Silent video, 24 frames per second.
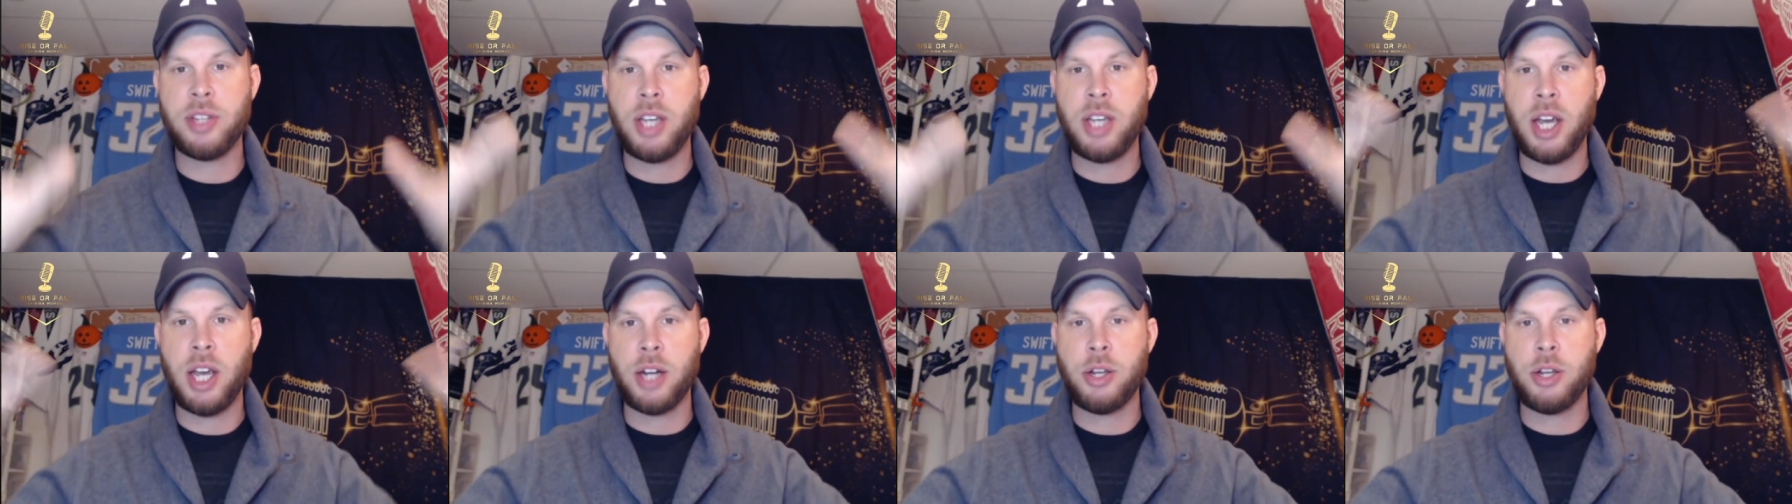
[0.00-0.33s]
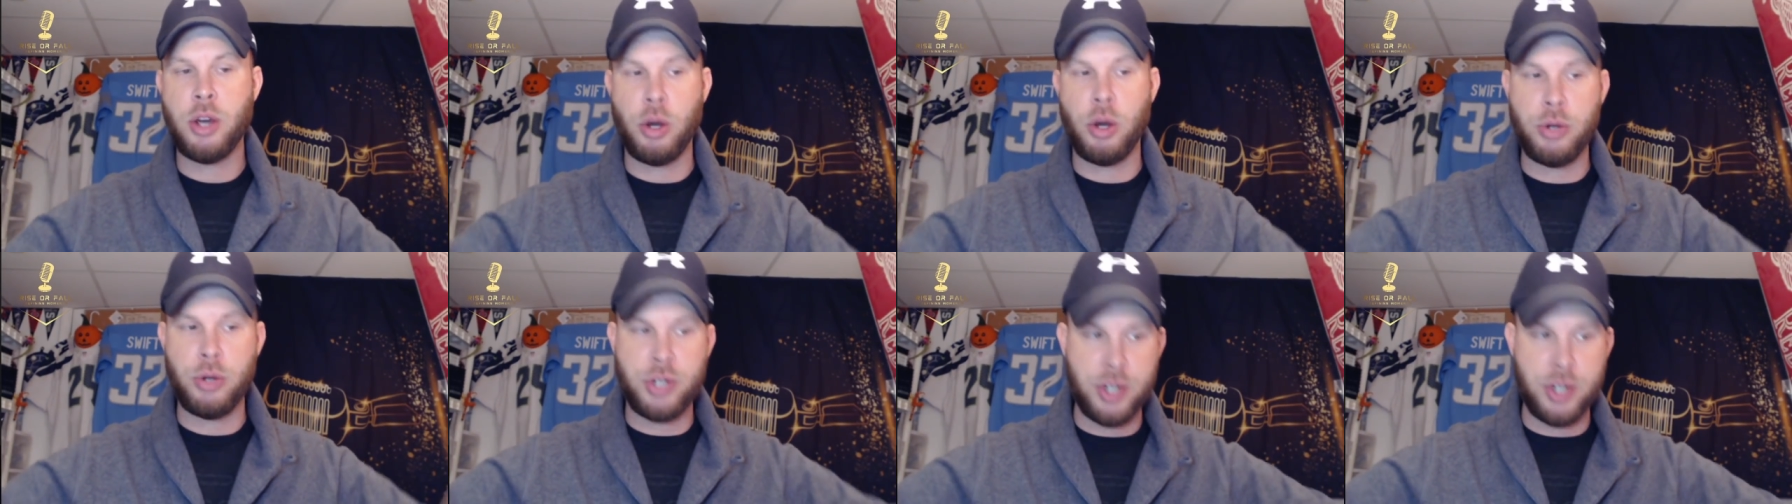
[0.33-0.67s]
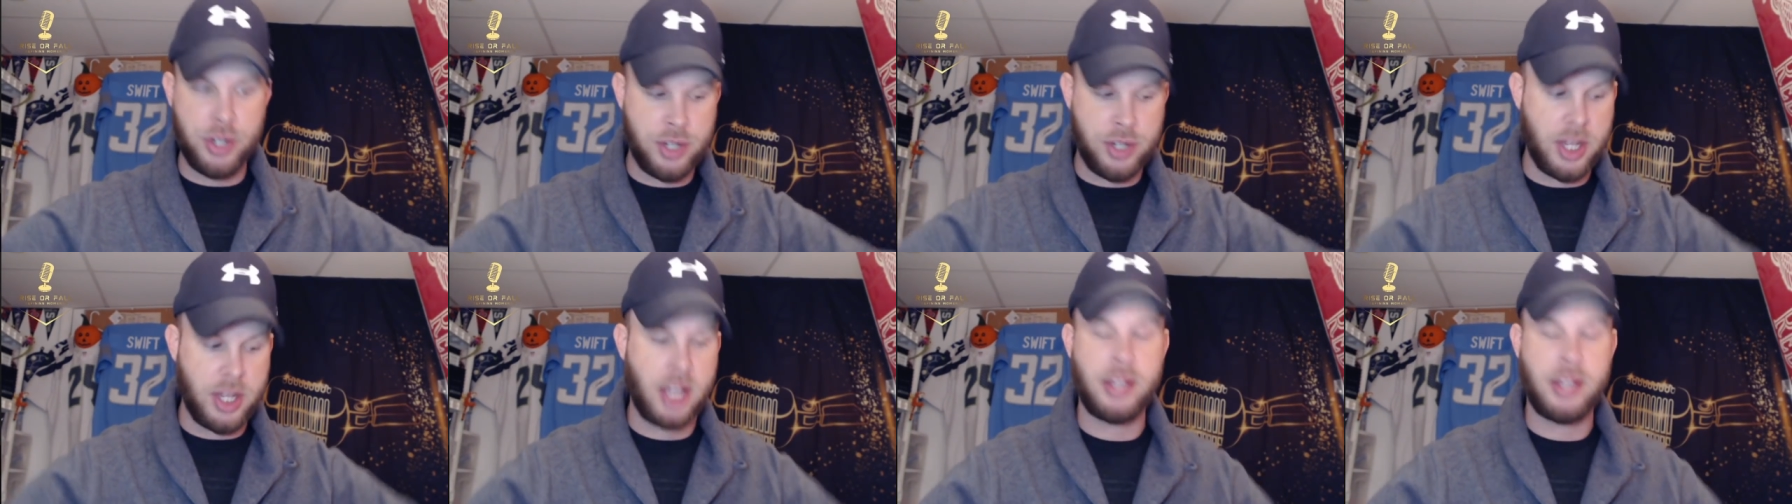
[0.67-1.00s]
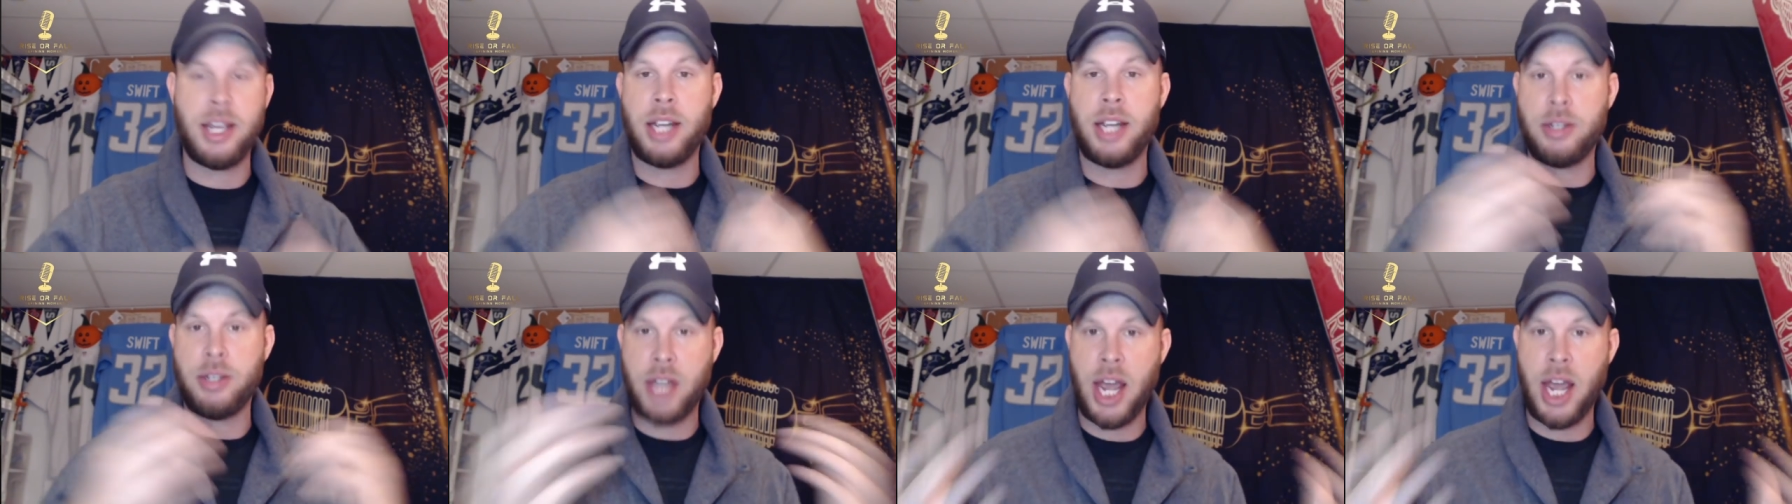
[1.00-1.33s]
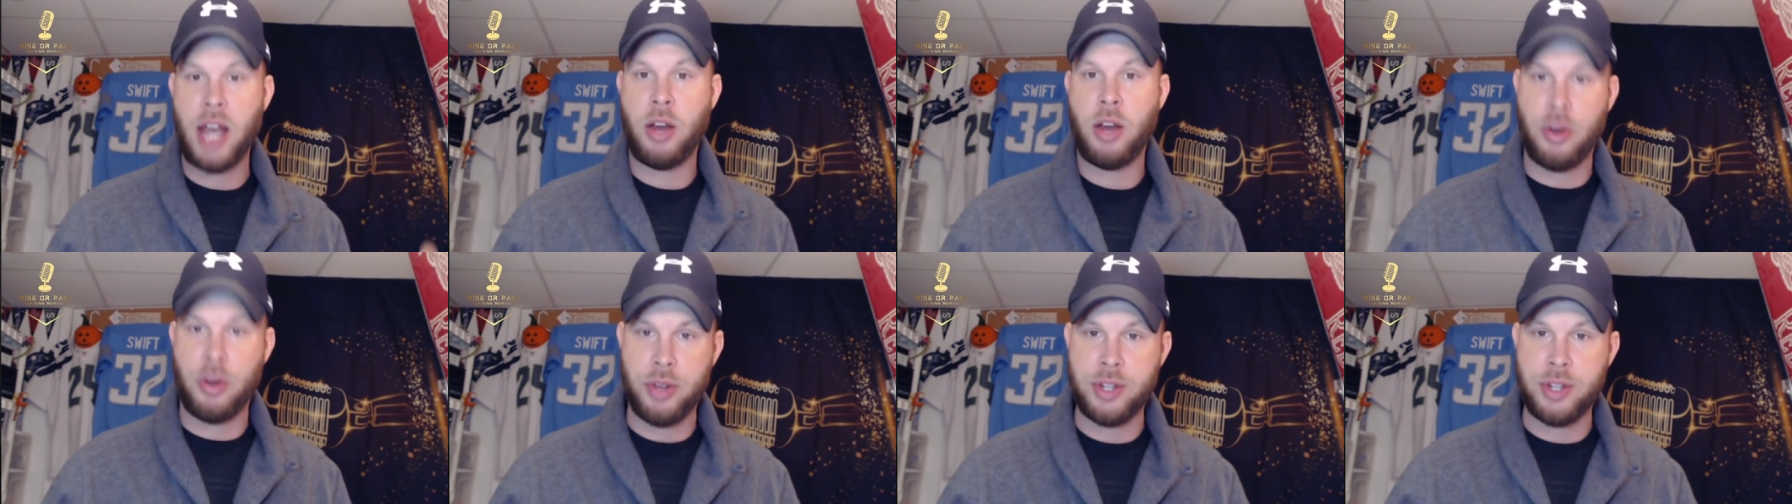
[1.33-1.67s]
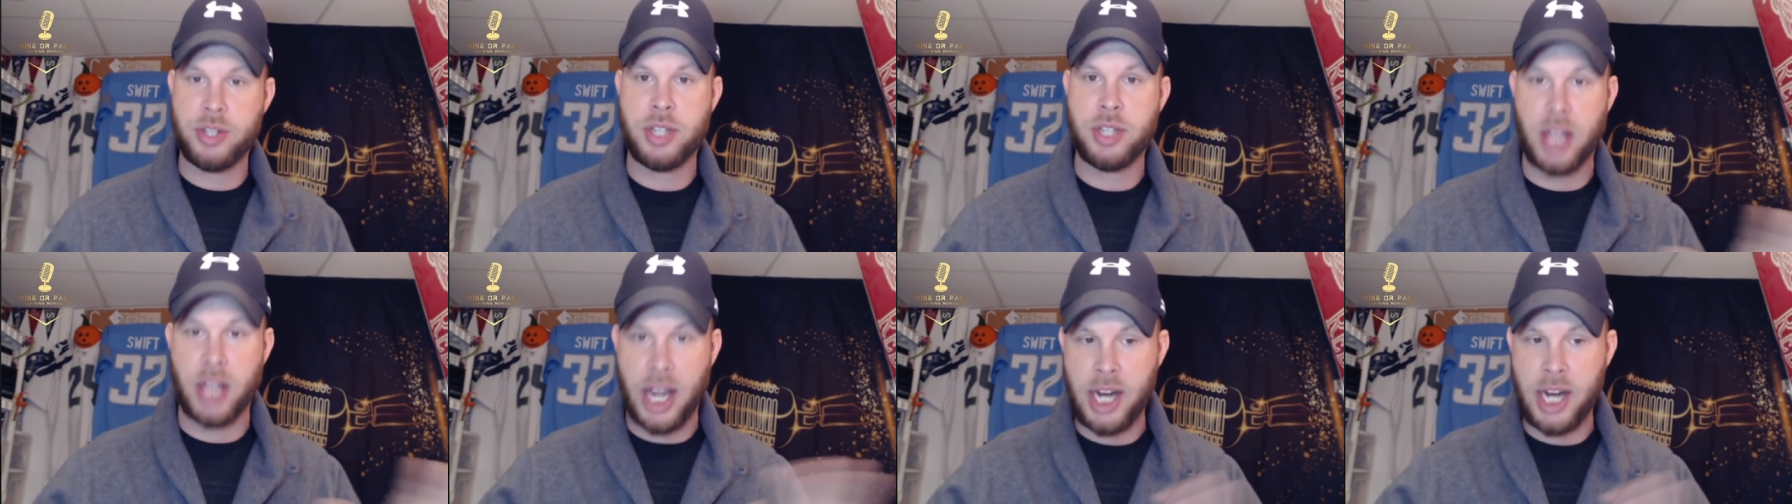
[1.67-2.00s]
head coaches, they, they tackle the
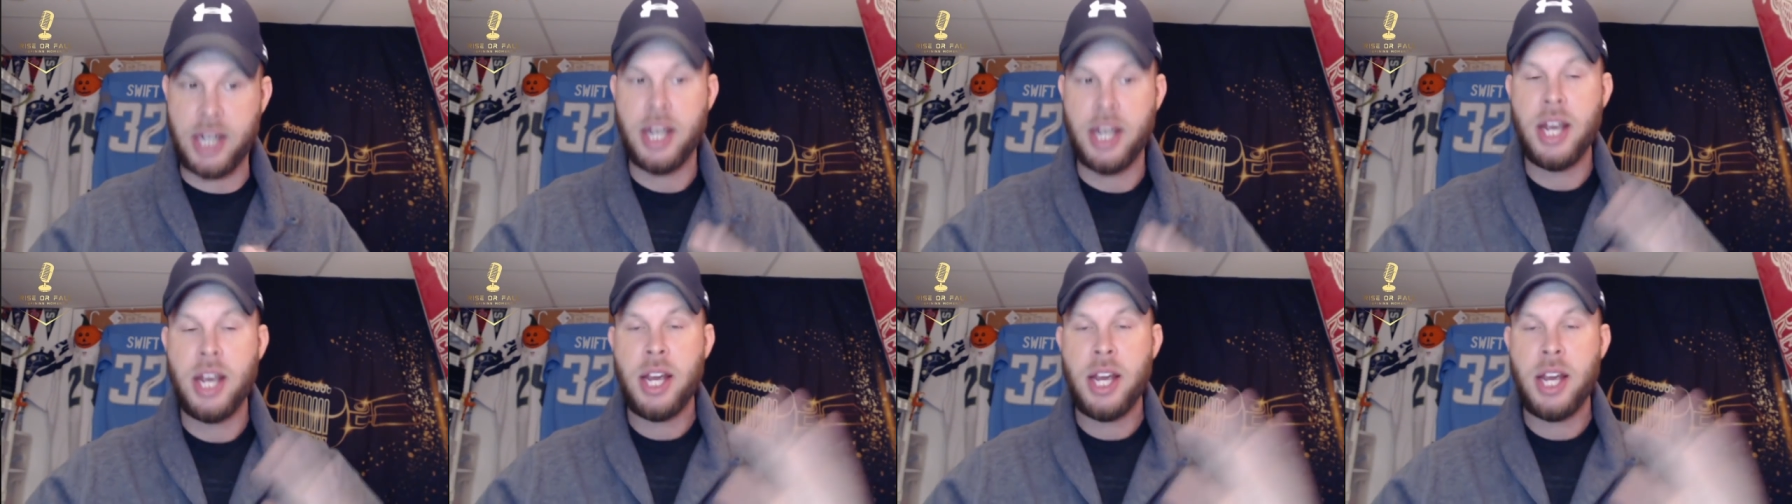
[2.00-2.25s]
slate,